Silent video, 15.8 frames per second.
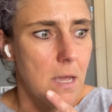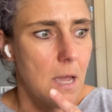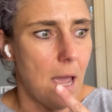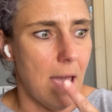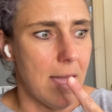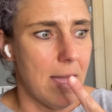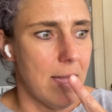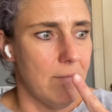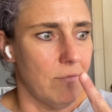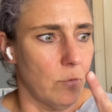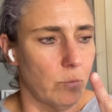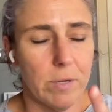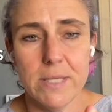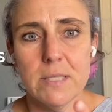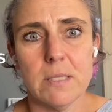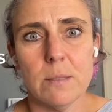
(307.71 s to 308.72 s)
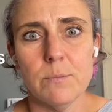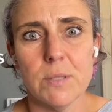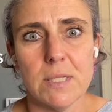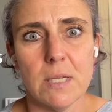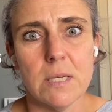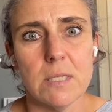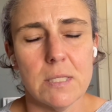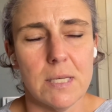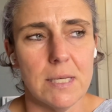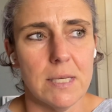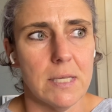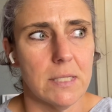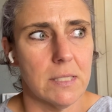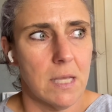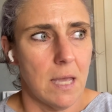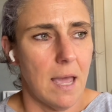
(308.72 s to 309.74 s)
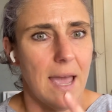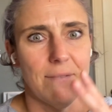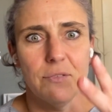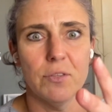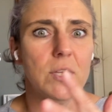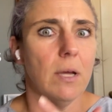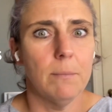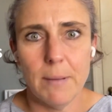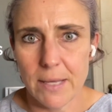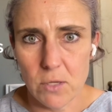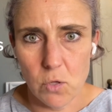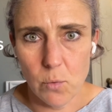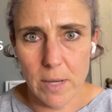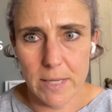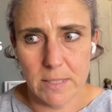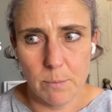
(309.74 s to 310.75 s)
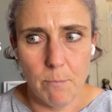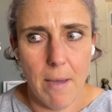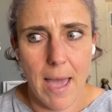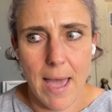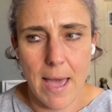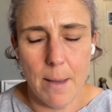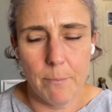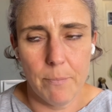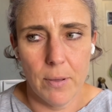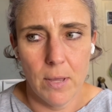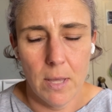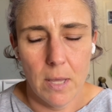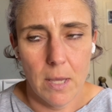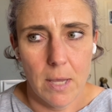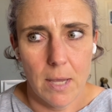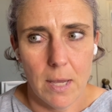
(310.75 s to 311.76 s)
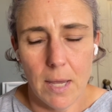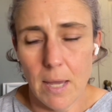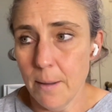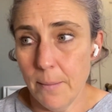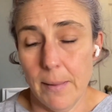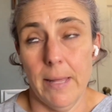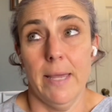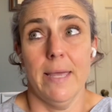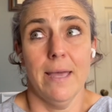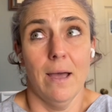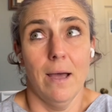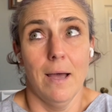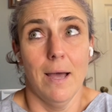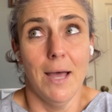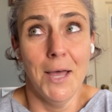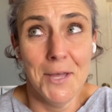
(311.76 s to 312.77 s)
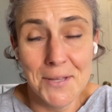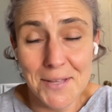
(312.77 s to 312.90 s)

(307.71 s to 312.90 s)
I've written some sentences, I've done my US map. I'm like,